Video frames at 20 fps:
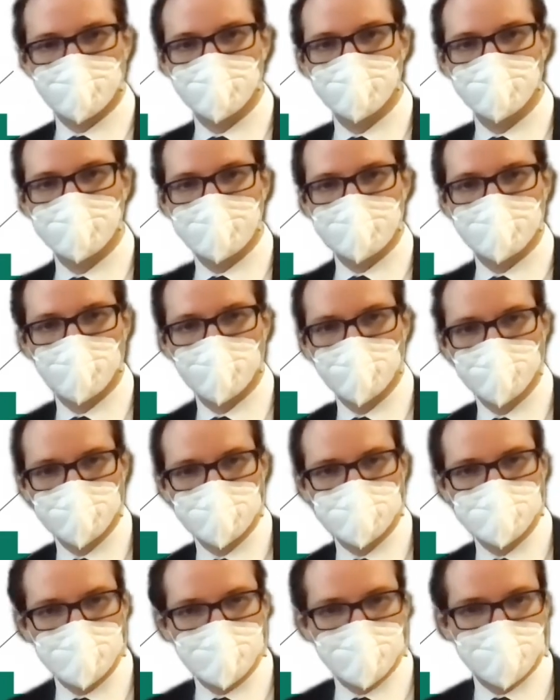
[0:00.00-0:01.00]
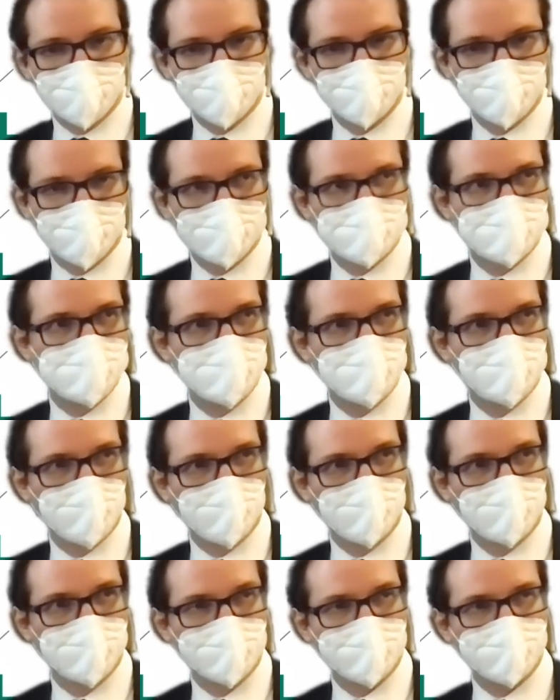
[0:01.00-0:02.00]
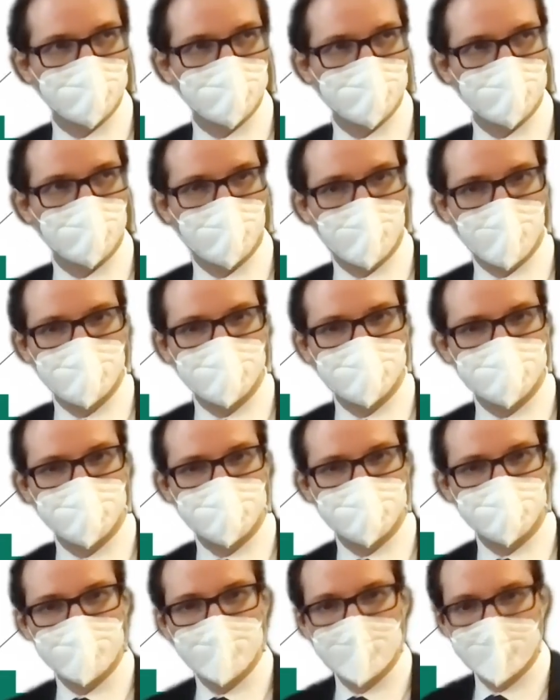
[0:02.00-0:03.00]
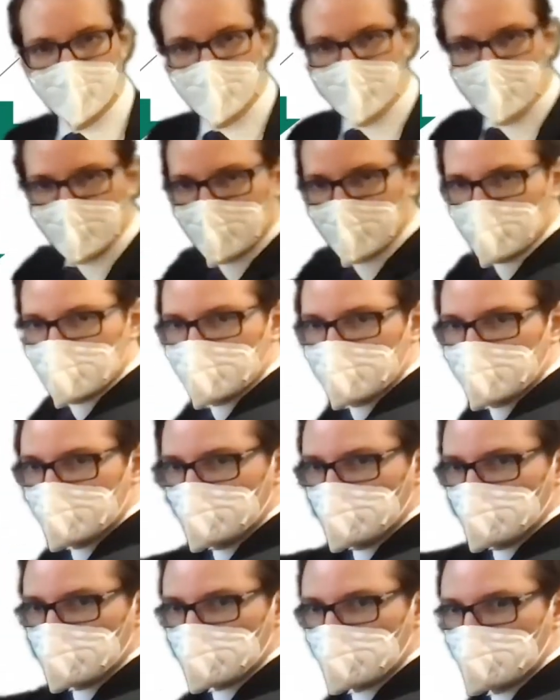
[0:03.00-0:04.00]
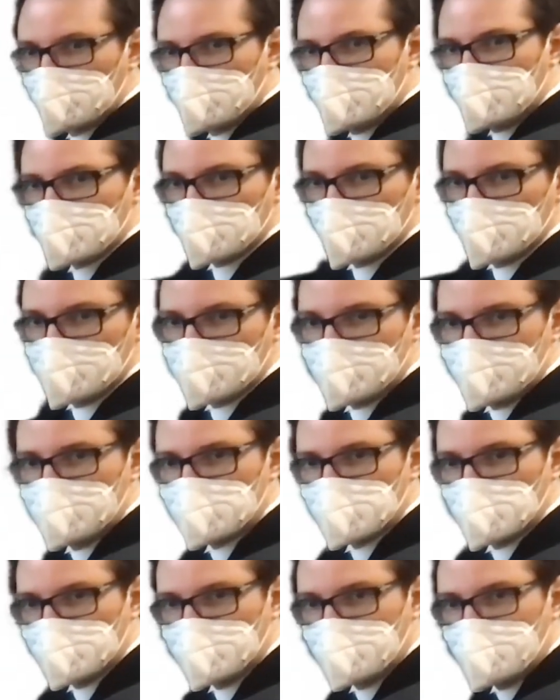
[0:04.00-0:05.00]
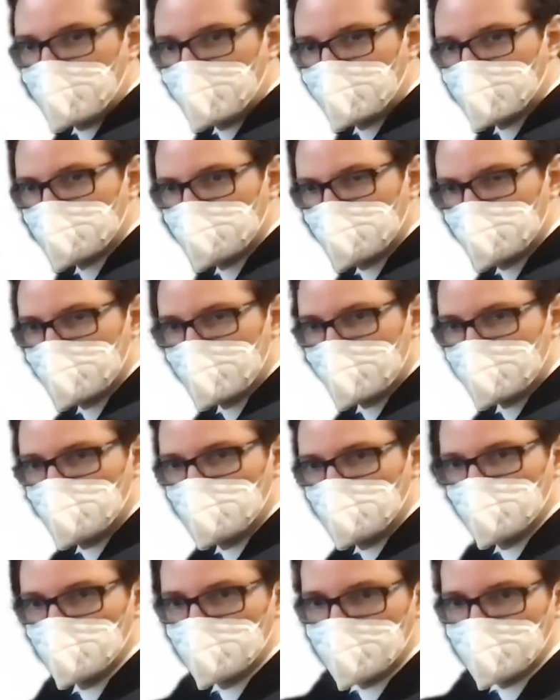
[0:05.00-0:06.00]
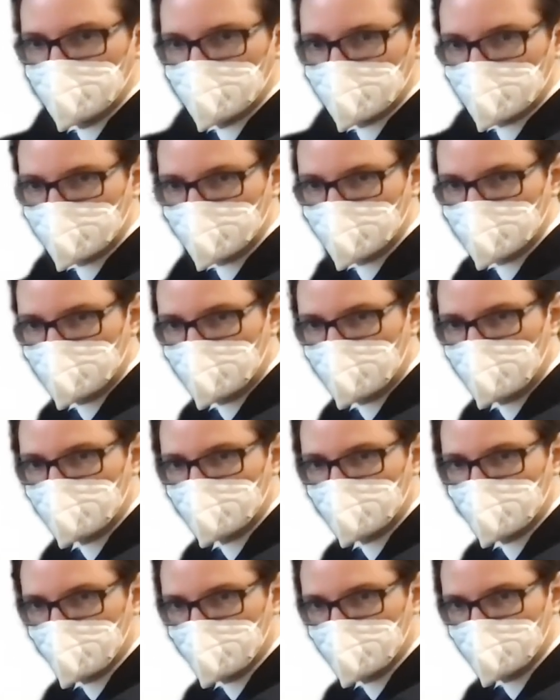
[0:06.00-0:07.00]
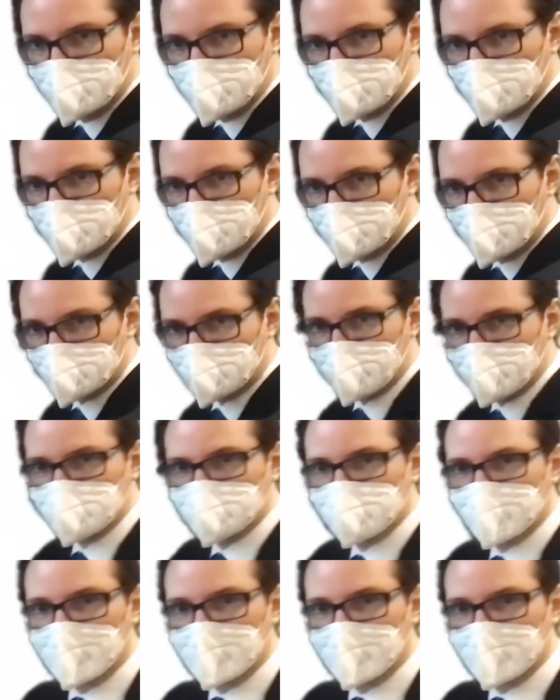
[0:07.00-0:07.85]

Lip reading: none at all, you still have a non-zero weight here, and then you skew it. So it's a tilt that you do here of the curve, right?